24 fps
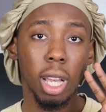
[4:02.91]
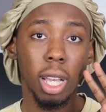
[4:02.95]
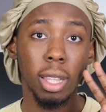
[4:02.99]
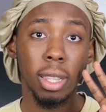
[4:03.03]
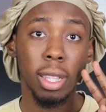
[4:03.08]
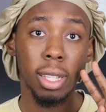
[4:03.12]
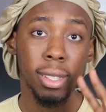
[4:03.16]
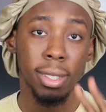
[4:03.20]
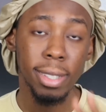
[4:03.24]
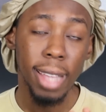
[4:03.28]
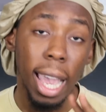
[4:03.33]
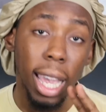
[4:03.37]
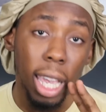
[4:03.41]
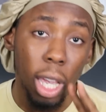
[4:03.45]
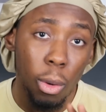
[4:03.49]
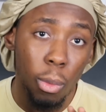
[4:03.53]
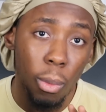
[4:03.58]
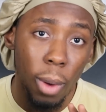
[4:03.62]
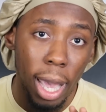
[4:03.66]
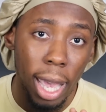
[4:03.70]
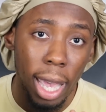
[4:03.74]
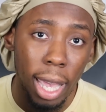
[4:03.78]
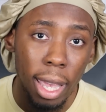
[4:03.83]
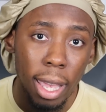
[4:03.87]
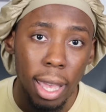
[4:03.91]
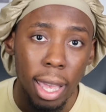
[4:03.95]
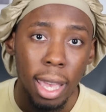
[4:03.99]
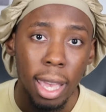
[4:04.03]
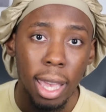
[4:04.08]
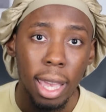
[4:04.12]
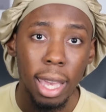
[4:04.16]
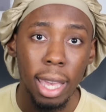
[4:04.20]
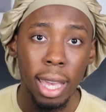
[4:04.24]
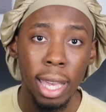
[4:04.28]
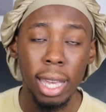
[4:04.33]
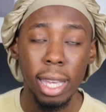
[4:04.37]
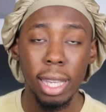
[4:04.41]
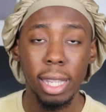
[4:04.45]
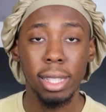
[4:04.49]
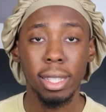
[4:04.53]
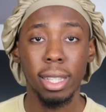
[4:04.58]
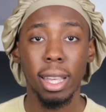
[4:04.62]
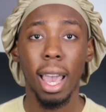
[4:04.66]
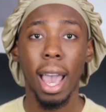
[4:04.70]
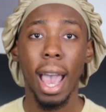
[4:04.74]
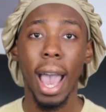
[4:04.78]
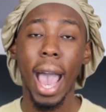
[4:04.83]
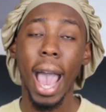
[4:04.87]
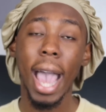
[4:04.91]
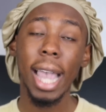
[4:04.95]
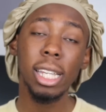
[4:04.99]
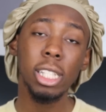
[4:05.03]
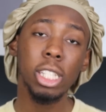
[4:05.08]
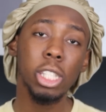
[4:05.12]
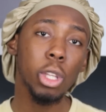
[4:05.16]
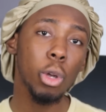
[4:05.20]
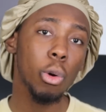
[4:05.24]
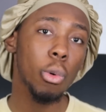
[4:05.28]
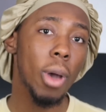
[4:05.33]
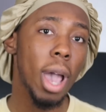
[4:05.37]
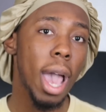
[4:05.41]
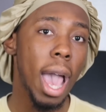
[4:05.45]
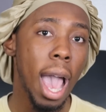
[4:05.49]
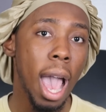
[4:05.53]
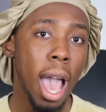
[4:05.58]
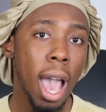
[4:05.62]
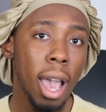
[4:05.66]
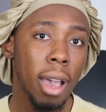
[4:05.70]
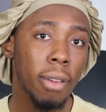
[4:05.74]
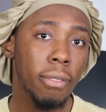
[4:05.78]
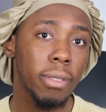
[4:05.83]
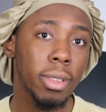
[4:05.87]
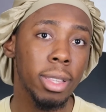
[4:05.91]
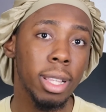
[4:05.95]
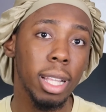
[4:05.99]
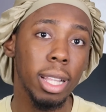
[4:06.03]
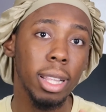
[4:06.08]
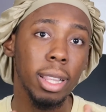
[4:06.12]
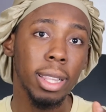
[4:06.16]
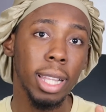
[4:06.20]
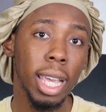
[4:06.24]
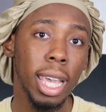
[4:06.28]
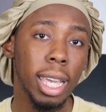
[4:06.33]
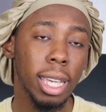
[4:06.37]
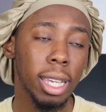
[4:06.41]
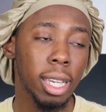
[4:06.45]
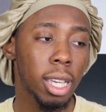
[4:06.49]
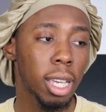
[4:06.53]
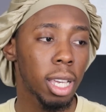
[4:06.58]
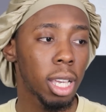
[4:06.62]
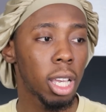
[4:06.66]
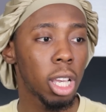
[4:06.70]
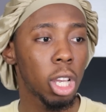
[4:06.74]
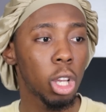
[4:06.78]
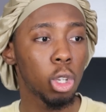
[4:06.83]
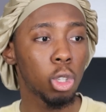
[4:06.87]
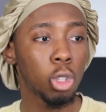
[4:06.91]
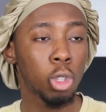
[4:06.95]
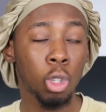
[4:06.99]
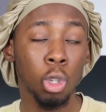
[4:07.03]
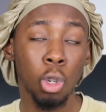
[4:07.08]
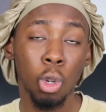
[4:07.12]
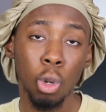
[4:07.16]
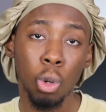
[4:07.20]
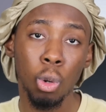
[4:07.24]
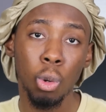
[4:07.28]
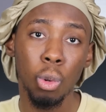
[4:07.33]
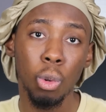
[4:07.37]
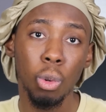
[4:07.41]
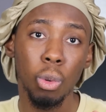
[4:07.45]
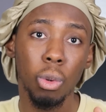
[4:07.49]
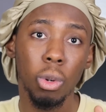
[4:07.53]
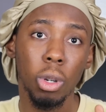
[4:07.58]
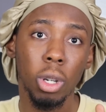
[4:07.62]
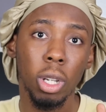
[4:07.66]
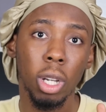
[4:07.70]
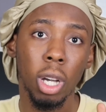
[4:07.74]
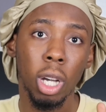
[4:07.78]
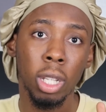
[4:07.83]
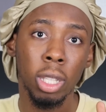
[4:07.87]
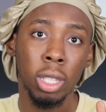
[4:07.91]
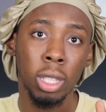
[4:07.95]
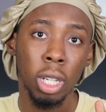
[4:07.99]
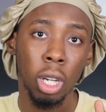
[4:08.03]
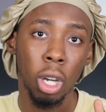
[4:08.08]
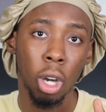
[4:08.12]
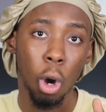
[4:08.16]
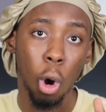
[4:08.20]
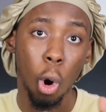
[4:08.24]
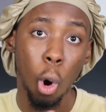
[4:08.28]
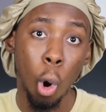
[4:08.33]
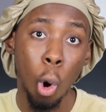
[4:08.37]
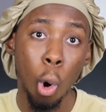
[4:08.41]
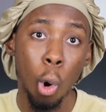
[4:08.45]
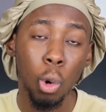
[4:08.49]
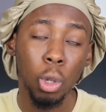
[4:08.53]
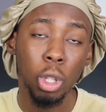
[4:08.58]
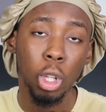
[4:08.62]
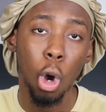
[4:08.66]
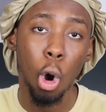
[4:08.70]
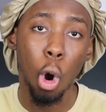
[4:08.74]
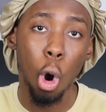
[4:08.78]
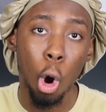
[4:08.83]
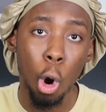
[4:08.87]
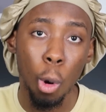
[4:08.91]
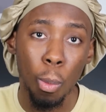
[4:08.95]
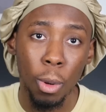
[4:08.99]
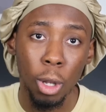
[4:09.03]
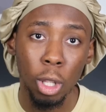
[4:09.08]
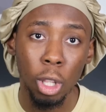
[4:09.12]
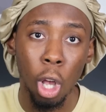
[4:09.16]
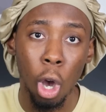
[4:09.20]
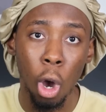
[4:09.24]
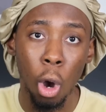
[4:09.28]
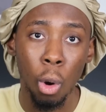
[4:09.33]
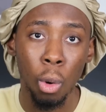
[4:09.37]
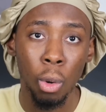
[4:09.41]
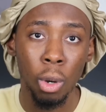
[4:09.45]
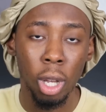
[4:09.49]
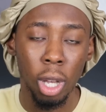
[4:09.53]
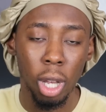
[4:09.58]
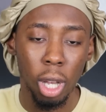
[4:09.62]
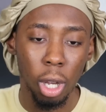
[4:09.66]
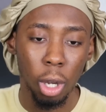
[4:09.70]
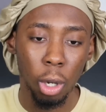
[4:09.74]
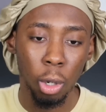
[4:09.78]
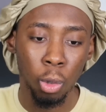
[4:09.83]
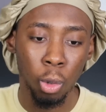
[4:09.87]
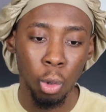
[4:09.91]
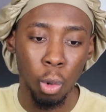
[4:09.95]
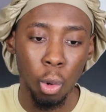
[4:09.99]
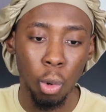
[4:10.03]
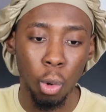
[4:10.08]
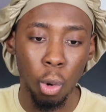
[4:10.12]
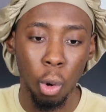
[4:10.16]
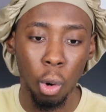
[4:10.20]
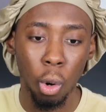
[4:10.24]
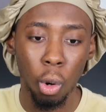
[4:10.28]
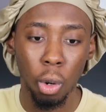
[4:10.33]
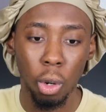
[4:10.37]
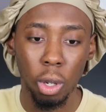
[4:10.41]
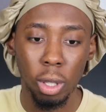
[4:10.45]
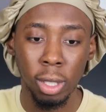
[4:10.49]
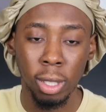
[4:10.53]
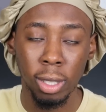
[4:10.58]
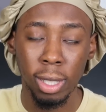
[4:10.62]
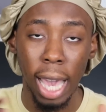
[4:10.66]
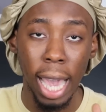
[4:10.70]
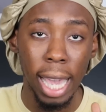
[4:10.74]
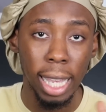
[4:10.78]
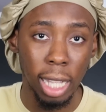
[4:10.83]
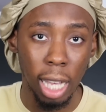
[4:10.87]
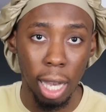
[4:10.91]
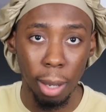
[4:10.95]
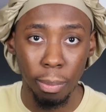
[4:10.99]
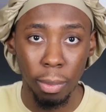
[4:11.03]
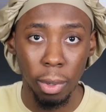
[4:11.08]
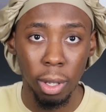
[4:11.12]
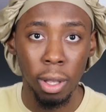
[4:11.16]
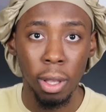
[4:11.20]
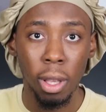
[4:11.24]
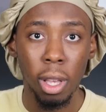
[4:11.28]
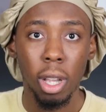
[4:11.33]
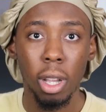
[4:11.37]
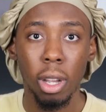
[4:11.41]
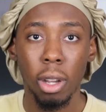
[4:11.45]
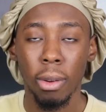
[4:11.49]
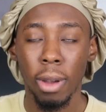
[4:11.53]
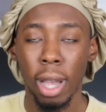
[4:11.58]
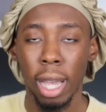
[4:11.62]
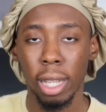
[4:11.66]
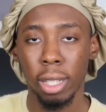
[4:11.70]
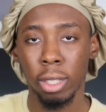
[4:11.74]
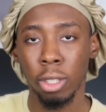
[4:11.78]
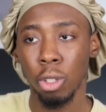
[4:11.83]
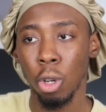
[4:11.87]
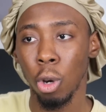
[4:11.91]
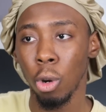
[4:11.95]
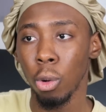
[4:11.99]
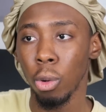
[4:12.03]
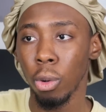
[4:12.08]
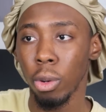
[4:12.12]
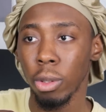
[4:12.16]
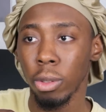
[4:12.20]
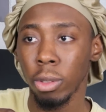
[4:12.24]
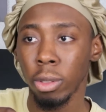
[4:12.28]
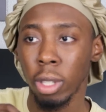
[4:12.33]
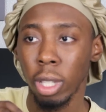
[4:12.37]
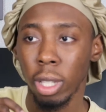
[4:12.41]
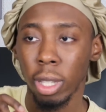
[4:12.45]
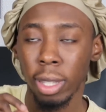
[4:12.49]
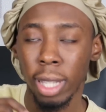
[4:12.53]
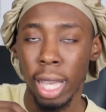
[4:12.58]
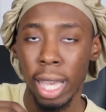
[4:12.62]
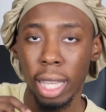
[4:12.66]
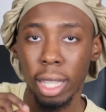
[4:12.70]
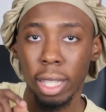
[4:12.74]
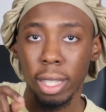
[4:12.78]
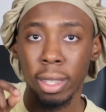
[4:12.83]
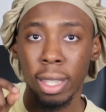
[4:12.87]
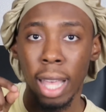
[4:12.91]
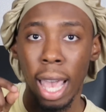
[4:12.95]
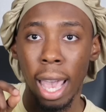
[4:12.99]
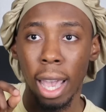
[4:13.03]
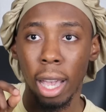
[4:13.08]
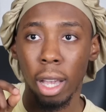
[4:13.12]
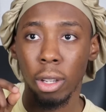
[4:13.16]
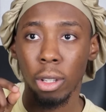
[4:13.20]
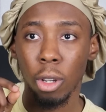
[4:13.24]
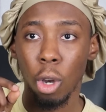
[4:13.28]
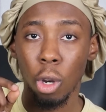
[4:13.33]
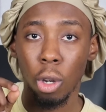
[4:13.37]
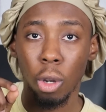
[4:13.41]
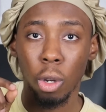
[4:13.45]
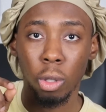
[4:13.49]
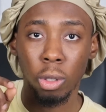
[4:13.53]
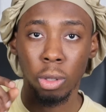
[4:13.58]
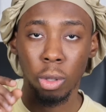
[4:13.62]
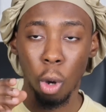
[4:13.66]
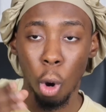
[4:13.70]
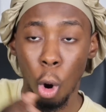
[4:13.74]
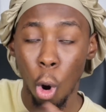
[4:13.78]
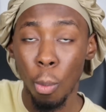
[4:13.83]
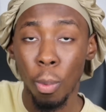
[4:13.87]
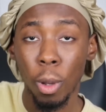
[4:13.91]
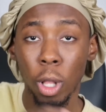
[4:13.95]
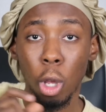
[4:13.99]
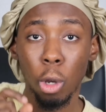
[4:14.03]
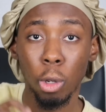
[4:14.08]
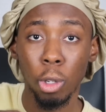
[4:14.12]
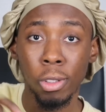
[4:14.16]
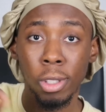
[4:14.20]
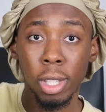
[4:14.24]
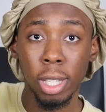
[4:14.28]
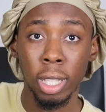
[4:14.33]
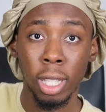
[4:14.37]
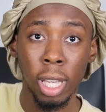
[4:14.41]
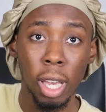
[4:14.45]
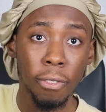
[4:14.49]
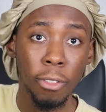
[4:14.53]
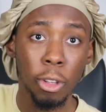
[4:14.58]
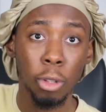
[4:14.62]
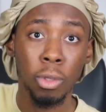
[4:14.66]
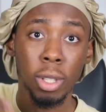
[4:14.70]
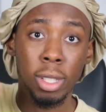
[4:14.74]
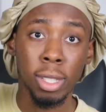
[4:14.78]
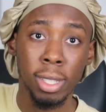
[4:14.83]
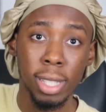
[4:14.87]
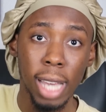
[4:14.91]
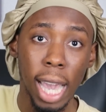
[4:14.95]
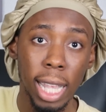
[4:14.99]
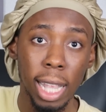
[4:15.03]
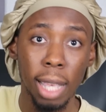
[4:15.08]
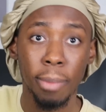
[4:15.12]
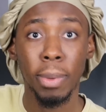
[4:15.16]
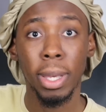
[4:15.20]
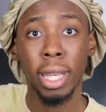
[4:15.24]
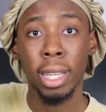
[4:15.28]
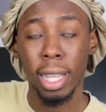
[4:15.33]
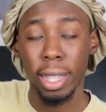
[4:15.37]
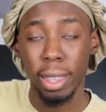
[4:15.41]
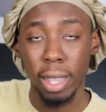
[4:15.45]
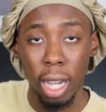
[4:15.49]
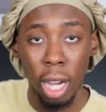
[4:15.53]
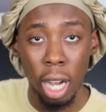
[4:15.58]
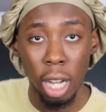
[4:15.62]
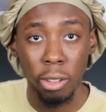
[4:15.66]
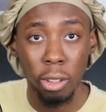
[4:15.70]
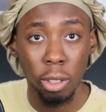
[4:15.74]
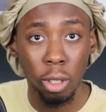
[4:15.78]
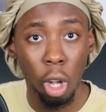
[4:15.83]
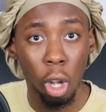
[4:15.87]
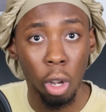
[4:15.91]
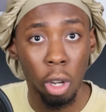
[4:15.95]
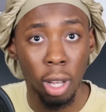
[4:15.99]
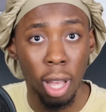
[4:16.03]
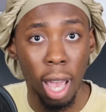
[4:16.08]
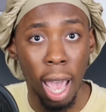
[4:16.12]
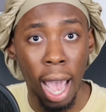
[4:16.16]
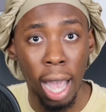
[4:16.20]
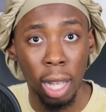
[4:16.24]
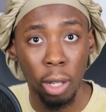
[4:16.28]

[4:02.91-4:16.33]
The second way is I still have the link to the old Oberlo Google sign up, right? So the link that Oberlo used to give you to sign up and get the $100